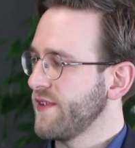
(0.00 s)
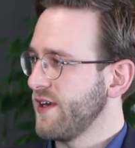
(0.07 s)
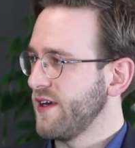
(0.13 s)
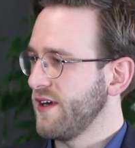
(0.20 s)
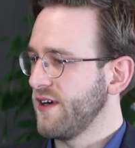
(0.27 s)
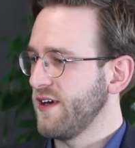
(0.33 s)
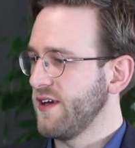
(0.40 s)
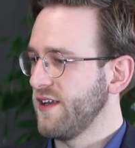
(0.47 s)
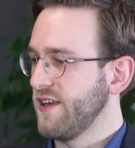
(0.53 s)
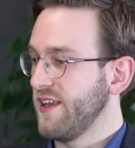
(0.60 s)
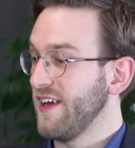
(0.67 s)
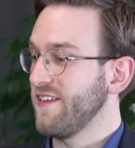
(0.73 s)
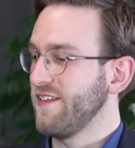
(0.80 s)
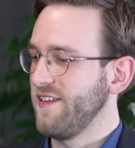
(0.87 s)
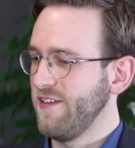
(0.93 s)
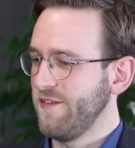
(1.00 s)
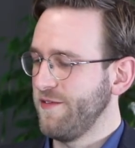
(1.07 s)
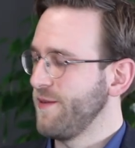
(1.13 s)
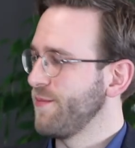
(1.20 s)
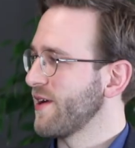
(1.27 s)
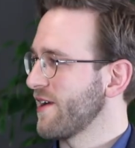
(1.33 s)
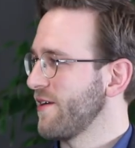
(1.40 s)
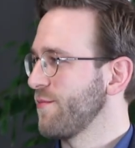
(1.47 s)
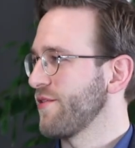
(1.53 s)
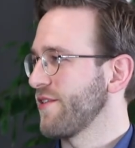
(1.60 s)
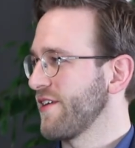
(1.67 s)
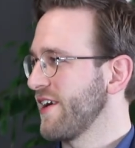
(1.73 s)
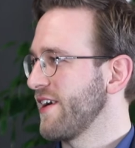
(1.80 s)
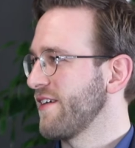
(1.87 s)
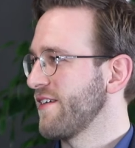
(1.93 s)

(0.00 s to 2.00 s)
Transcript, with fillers: that these feedback loops are there.